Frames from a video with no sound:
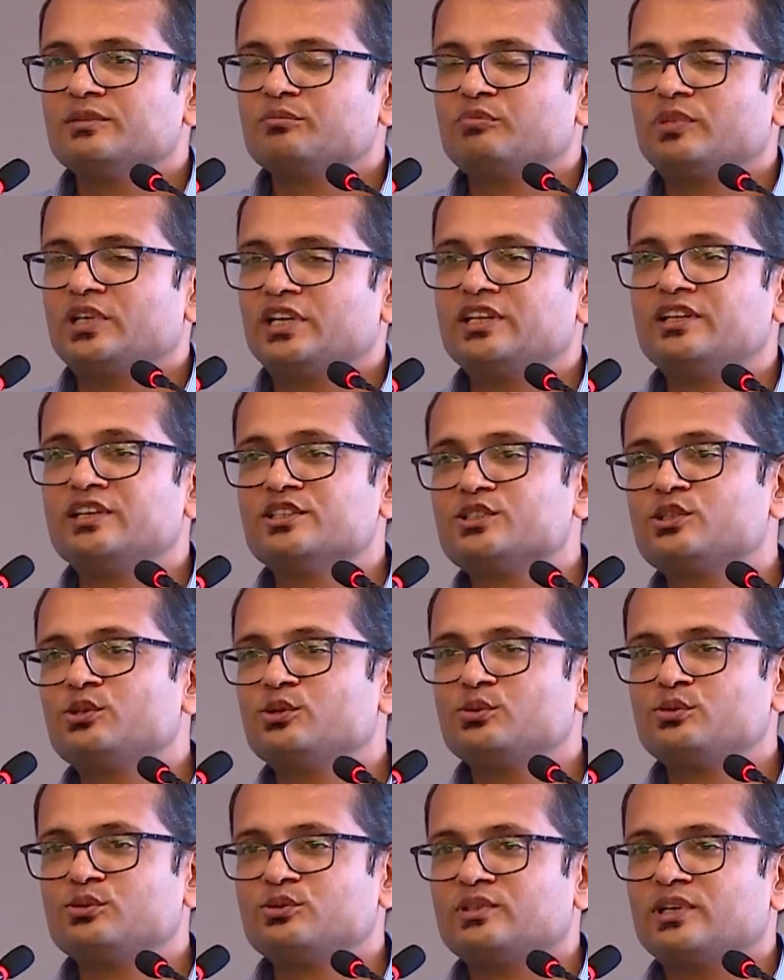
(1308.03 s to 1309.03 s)
But he doesn't
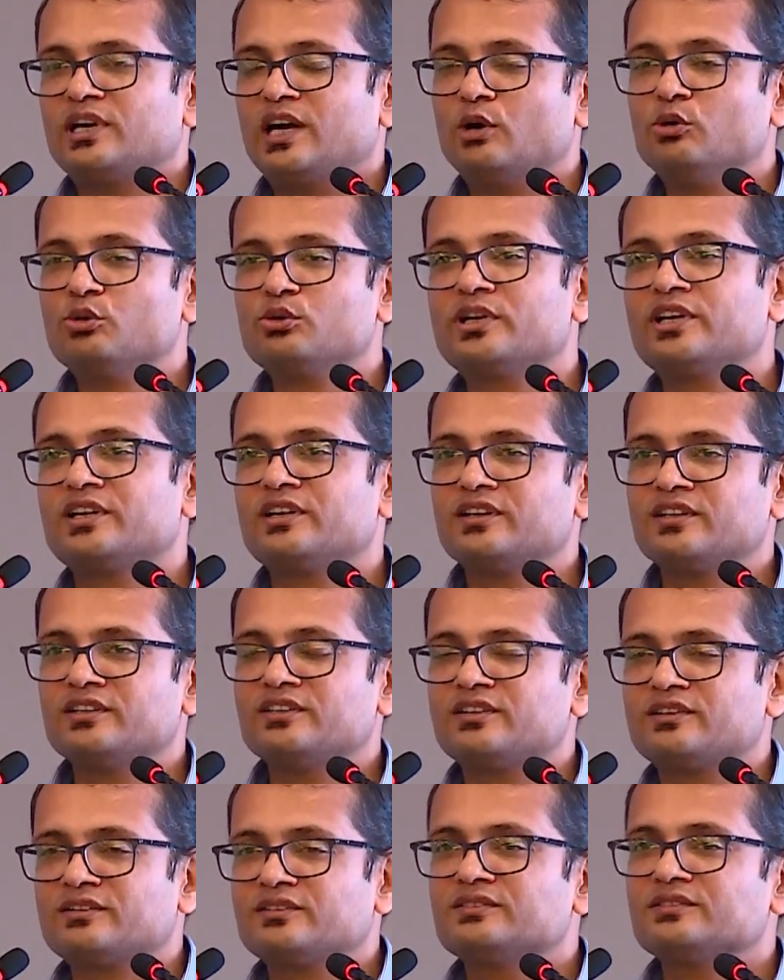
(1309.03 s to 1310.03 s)
know how to get
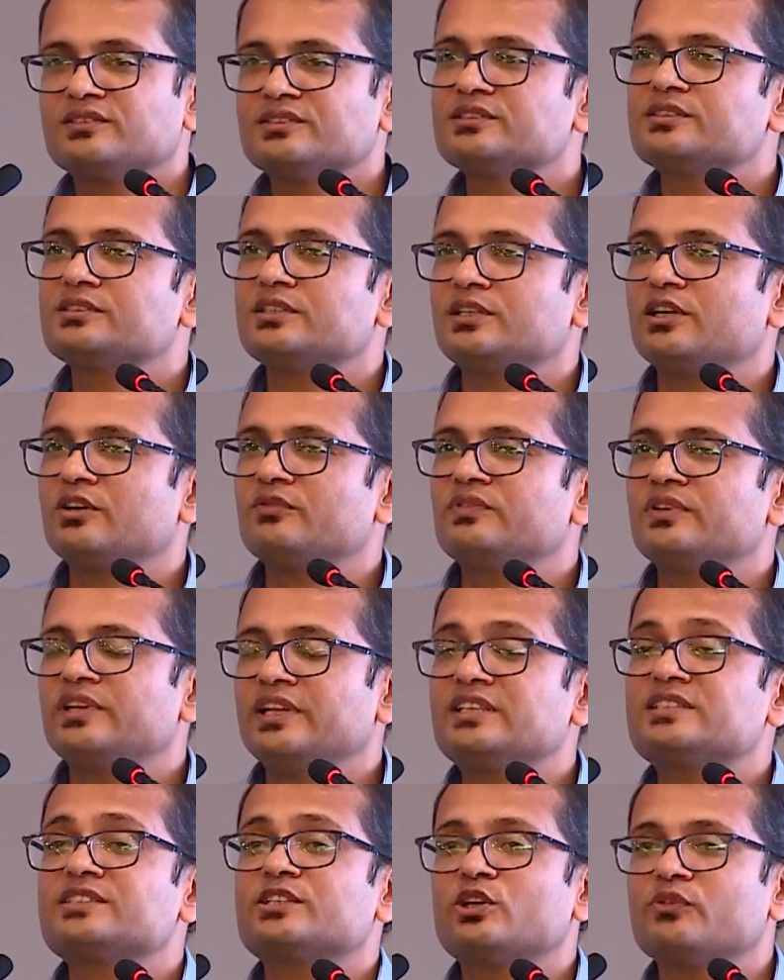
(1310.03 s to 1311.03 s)
another
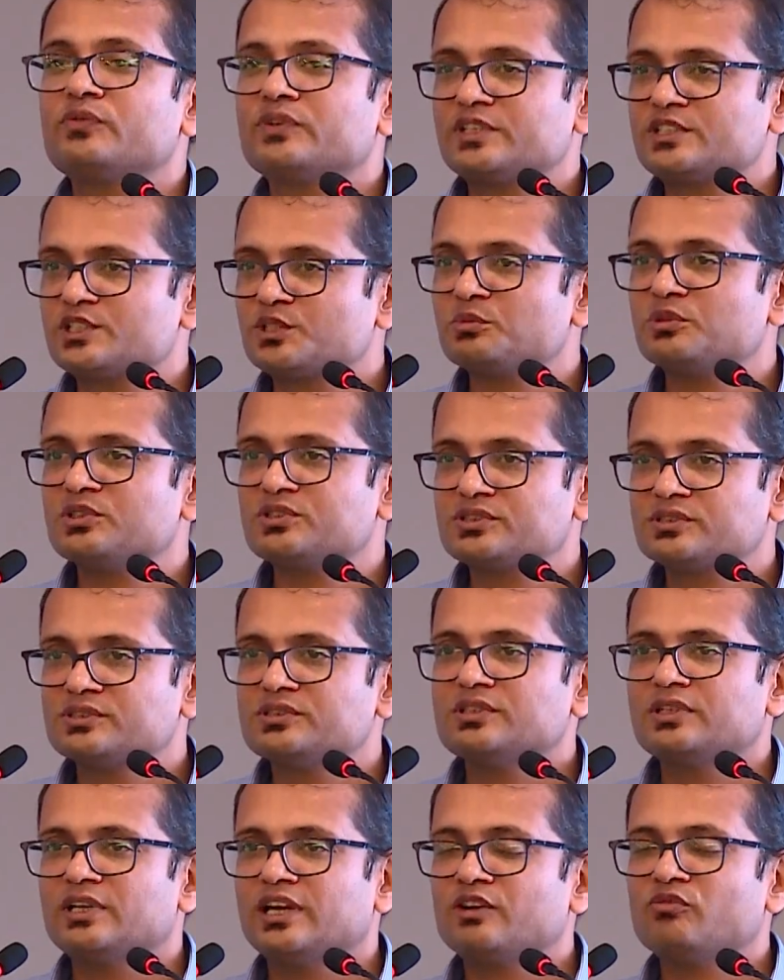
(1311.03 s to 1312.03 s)
next set of customers
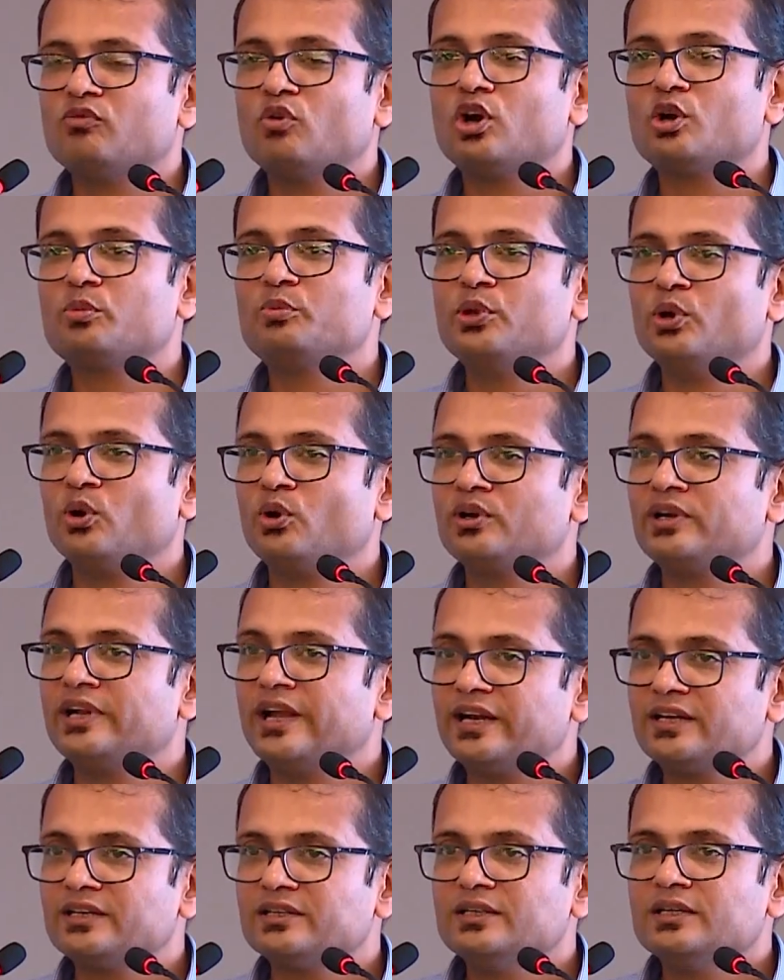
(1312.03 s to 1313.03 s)
and what beyond
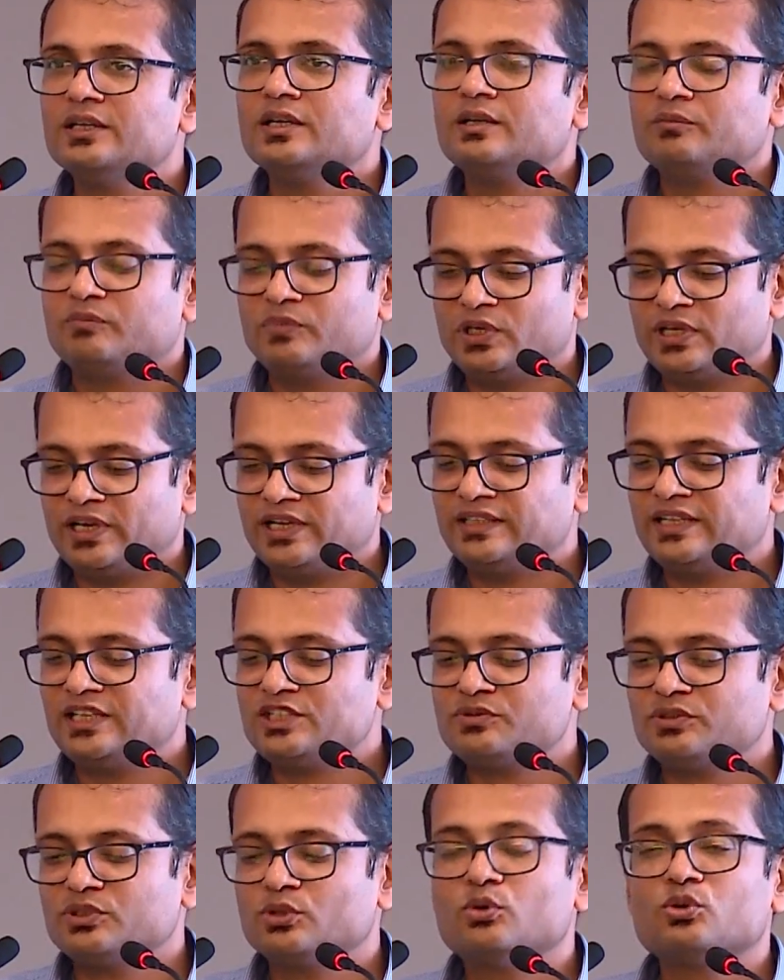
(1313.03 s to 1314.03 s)
that. And
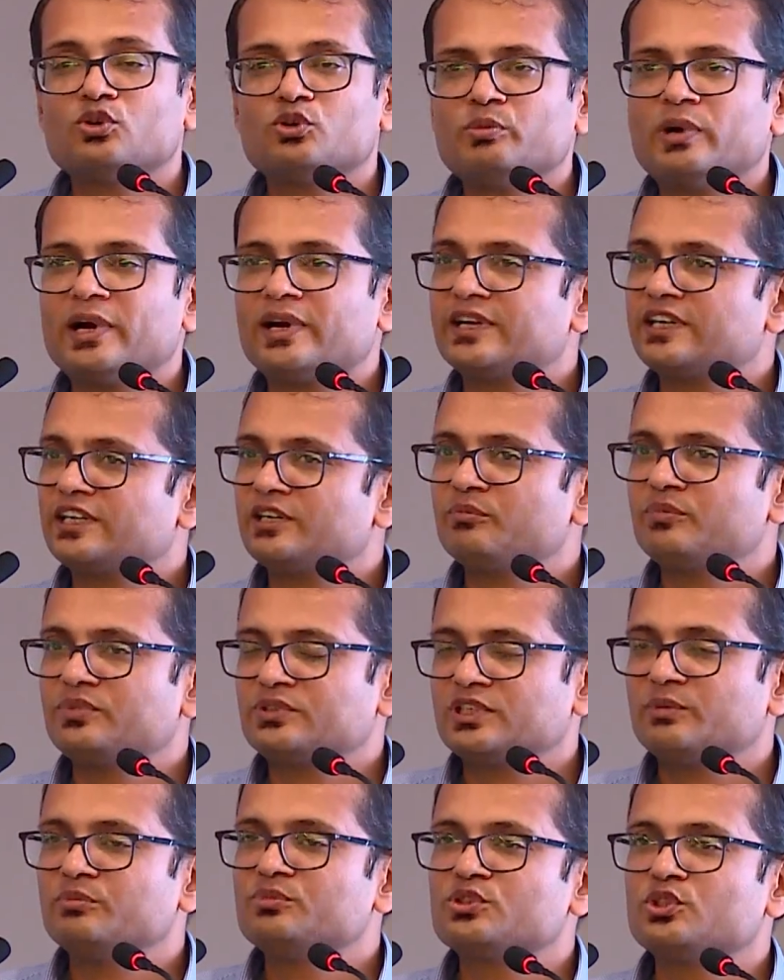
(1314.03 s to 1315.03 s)
that's where the go-to-market
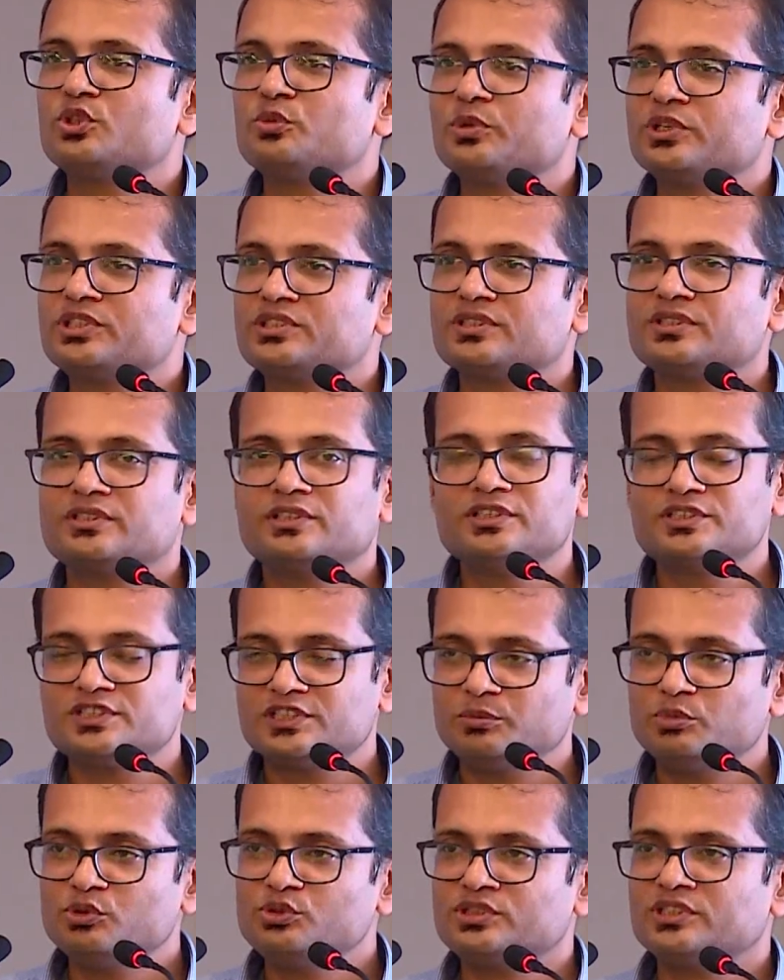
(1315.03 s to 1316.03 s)
comes into picture.
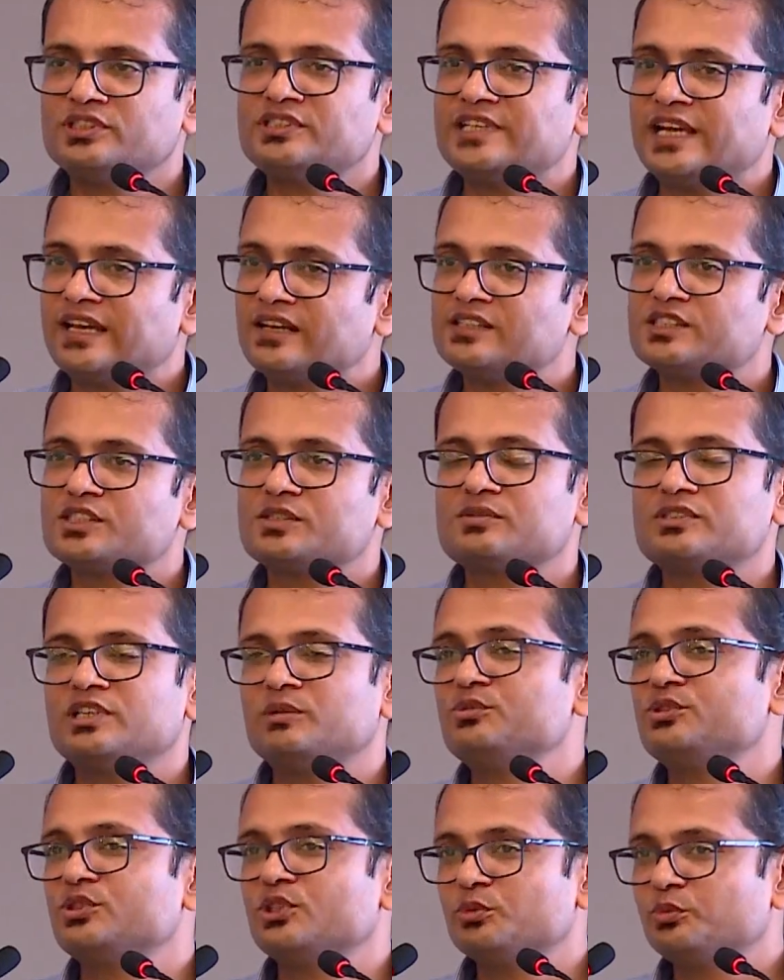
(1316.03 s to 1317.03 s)
Distribution channels
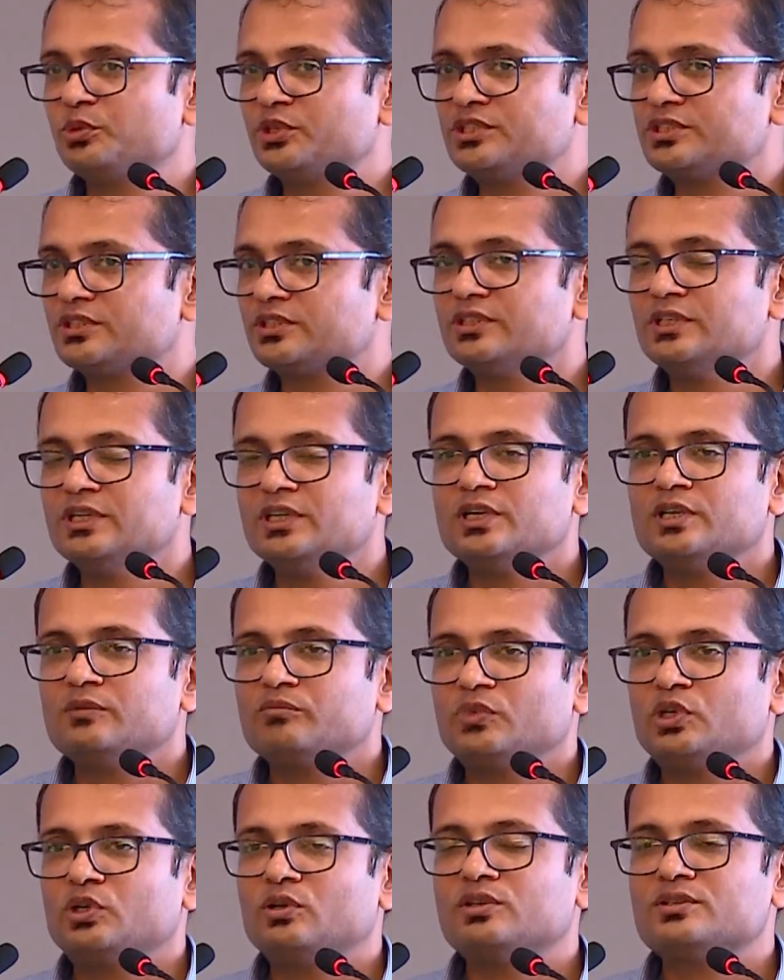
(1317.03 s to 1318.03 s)
comes into picture
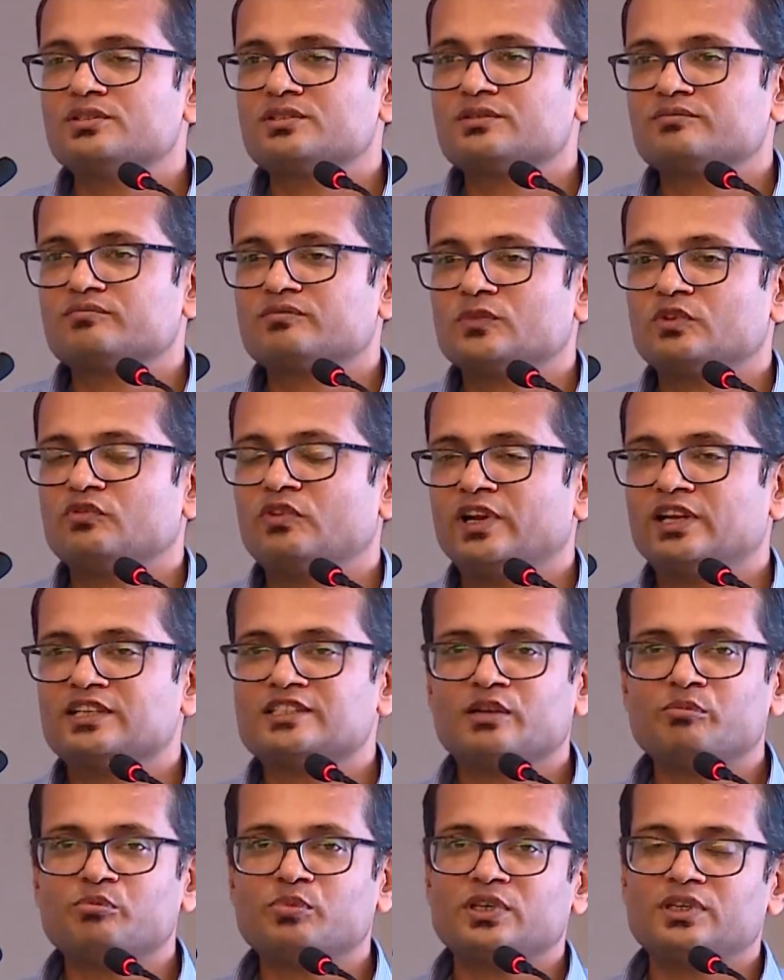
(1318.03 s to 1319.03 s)
because, for
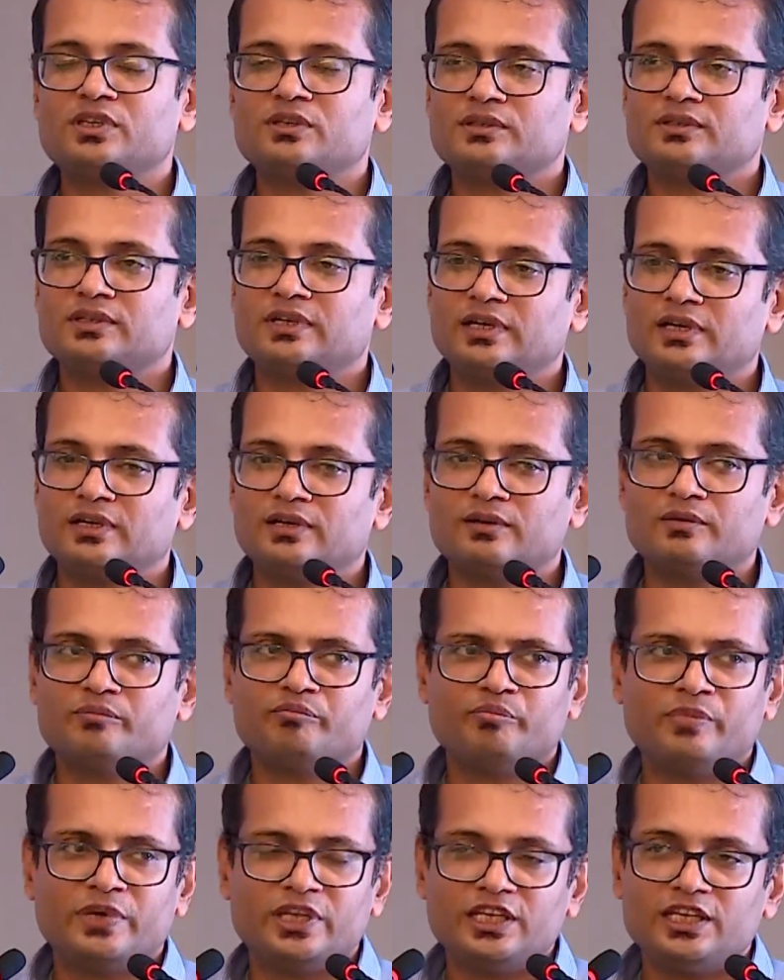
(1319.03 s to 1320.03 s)
example,
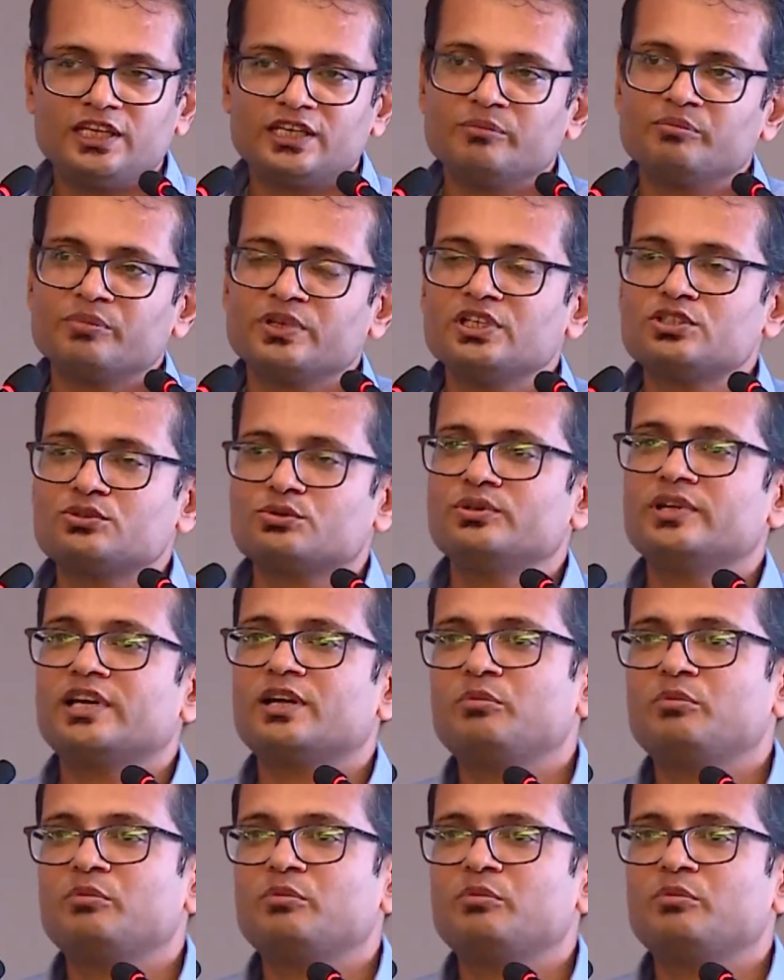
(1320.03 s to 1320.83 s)
many companies today are